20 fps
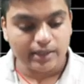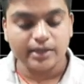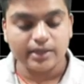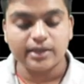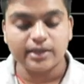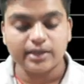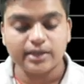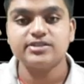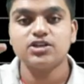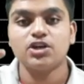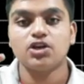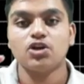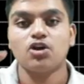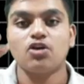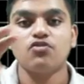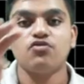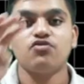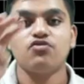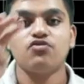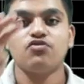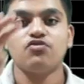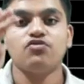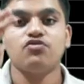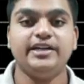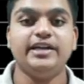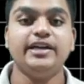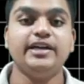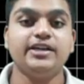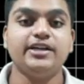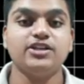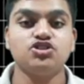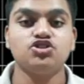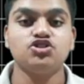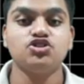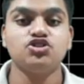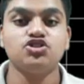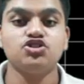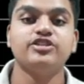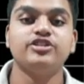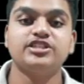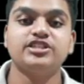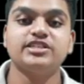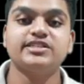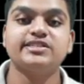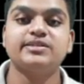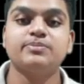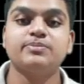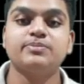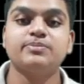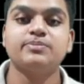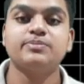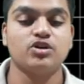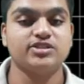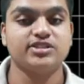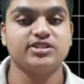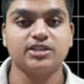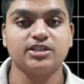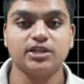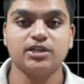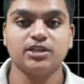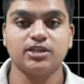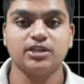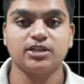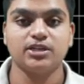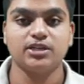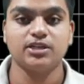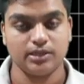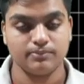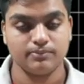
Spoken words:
and region of fatty tissue which is deposited.